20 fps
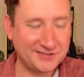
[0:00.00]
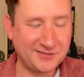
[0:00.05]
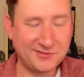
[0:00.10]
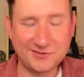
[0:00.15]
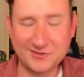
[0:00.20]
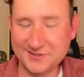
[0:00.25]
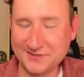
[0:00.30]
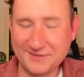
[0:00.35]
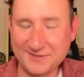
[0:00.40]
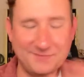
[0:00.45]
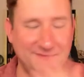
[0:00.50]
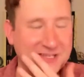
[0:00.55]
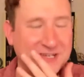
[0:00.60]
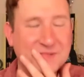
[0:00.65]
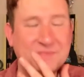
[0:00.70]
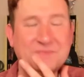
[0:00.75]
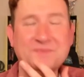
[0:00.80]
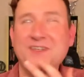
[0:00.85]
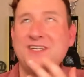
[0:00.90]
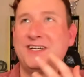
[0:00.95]
old or something.
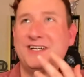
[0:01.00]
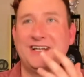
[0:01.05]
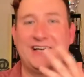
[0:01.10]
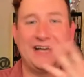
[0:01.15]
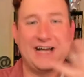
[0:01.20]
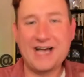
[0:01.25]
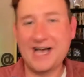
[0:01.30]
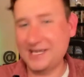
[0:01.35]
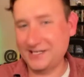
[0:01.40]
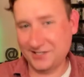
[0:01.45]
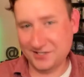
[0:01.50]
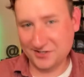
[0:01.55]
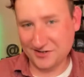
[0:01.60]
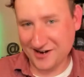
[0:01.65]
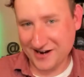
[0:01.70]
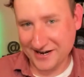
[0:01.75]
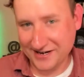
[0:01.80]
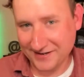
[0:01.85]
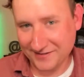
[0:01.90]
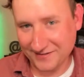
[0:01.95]
Had to
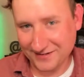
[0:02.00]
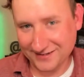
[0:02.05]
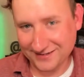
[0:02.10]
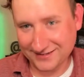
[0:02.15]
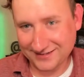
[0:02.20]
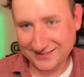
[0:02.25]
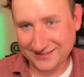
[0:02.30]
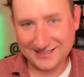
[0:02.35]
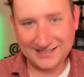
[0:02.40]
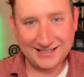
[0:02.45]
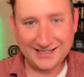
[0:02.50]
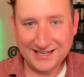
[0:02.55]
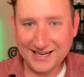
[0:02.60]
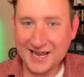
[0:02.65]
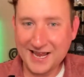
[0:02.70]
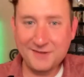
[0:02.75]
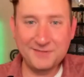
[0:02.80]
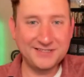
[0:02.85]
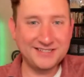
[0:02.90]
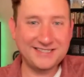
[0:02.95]
try it.
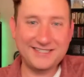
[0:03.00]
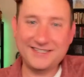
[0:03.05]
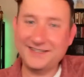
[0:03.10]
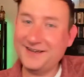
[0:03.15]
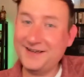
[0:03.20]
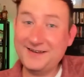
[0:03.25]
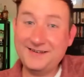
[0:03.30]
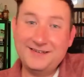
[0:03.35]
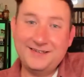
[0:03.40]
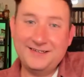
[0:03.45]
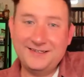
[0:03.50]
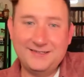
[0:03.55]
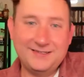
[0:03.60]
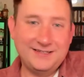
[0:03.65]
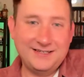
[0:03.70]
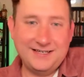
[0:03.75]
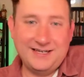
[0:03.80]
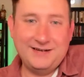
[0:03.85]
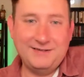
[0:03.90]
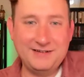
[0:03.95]
It was good.
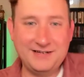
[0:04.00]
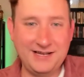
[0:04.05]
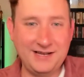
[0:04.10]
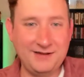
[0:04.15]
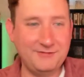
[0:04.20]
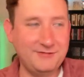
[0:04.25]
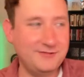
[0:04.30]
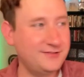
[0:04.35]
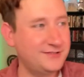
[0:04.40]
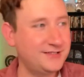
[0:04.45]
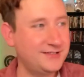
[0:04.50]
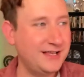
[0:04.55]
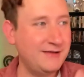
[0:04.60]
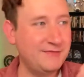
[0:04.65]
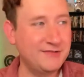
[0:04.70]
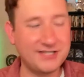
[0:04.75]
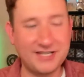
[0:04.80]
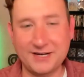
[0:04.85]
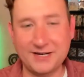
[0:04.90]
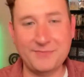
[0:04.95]
It
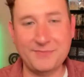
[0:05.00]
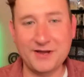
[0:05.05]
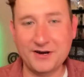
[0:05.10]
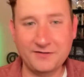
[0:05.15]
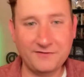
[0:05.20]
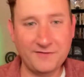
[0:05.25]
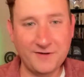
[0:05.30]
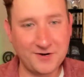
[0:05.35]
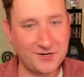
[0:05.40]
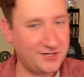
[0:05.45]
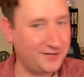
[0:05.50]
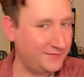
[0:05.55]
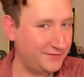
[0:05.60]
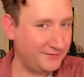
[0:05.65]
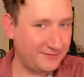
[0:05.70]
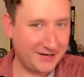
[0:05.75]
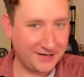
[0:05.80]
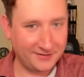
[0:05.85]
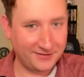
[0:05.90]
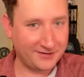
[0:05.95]
was like a better version of the
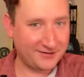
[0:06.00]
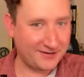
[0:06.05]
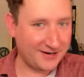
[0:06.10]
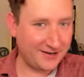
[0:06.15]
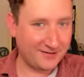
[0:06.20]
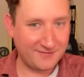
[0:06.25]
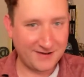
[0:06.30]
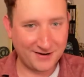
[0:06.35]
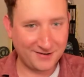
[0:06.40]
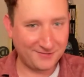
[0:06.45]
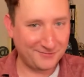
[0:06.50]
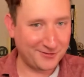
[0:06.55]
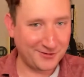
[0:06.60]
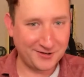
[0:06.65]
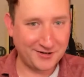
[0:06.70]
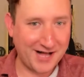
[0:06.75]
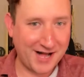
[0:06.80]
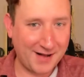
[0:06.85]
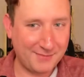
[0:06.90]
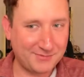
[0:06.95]
regular Crown Royal
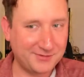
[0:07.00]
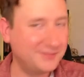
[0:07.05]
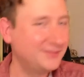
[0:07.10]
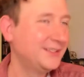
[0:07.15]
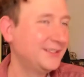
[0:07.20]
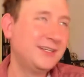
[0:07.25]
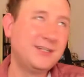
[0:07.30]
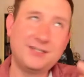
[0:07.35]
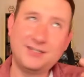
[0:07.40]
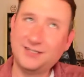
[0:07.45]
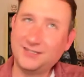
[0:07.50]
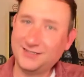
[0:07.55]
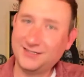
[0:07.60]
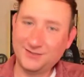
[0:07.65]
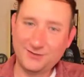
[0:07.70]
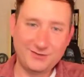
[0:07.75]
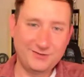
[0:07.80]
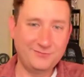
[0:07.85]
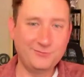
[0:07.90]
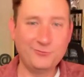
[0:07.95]
Apple.
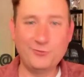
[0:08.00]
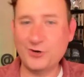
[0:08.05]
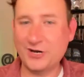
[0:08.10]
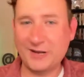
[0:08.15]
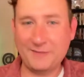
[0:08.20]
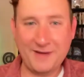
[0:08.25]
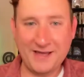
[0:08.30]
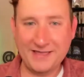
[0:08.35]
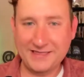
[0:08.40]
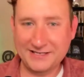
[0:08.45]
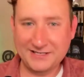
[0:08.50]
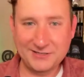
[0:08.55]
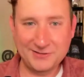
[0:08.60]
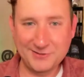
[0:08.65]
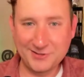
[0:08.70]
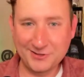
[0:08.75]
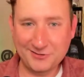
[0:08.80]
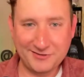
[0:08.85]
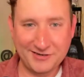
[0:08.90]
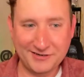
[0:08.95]
Would I pay the $200
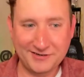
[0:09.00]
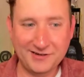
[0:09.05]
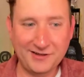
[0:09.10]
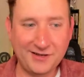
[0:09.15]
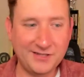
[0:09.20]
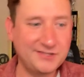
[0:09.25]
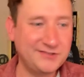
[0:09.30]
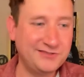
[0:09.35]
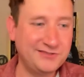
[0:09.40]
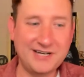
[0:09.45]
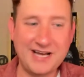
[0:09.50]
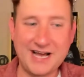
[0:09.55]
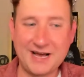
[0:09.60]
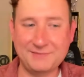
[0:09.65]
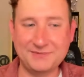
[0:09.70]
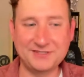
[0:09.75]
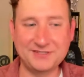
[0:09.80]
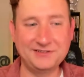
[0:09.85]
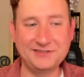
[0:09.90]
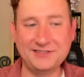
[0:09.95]
to $300 for it?
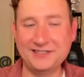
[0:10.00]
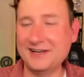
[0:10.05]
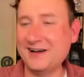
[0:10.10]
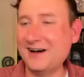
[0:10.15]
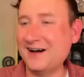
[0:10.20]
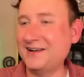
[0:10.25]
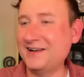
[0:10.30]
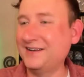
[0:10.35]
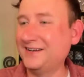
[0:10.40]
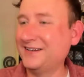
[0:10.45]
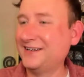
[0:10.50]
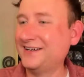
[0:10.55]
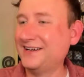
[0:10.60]
Absolutely not.